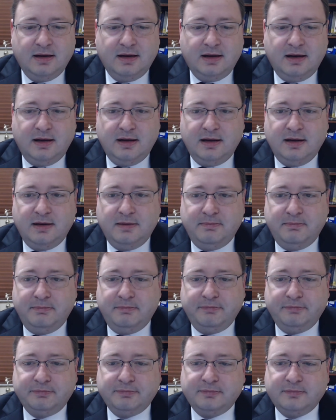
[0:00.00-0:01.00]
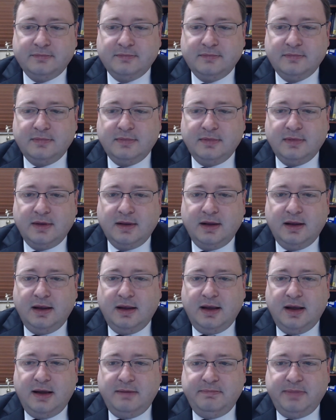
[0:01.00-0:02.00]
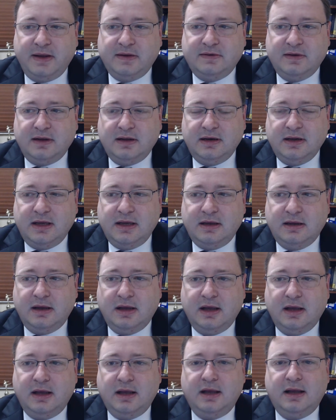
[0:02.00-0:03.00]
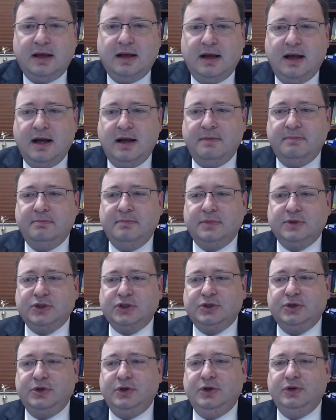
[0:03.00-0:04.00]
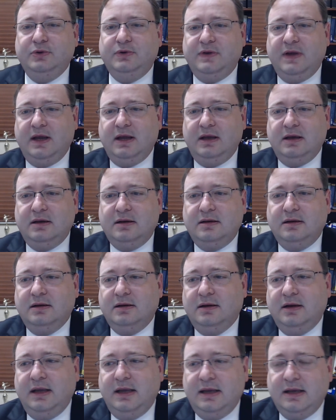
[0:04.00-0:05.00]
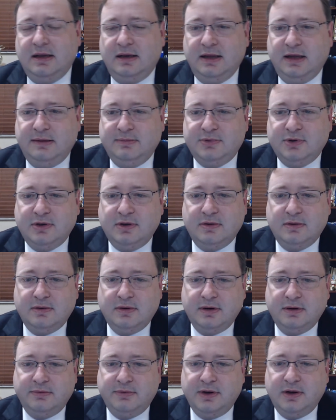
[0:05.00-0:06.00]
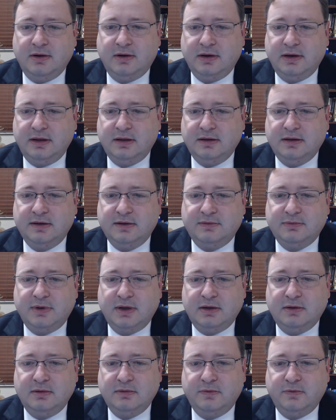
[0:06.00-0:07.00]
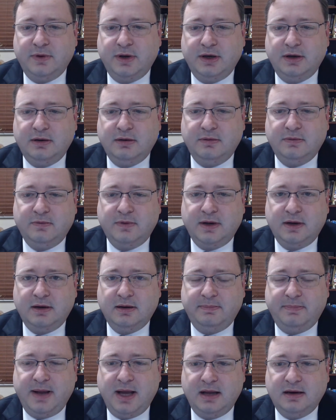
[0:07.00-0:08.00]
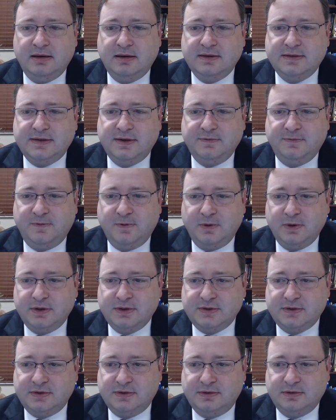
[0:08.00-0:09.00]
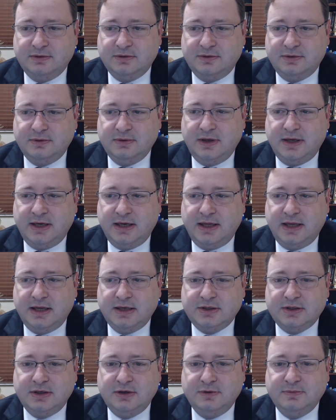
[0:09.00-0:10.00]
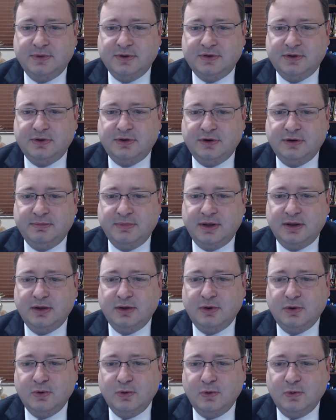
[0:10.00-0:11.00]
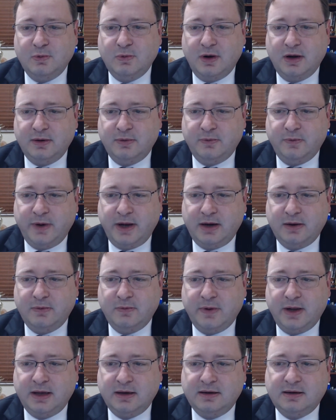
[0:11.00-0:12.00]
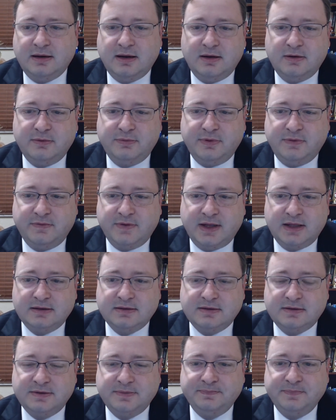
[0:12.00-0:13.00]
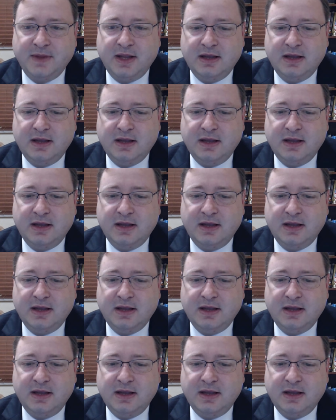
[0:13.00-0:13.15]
Um, And basically, should you take a claim to court regarding this? Well, when a patent is enforced through litigation, you must determine the who, what, where, when, and how of events.